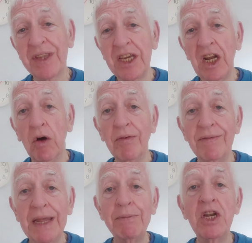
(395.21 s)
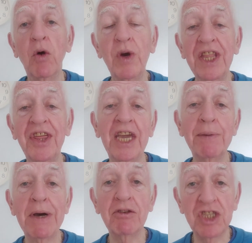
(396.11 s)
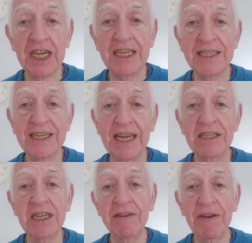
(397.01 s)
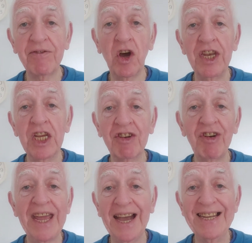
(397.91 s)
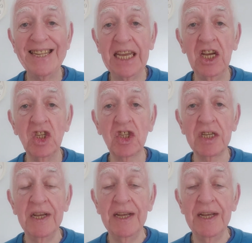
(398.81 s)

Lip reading: You know, let me know what you think about chicken skins, and if you've got any great ideas,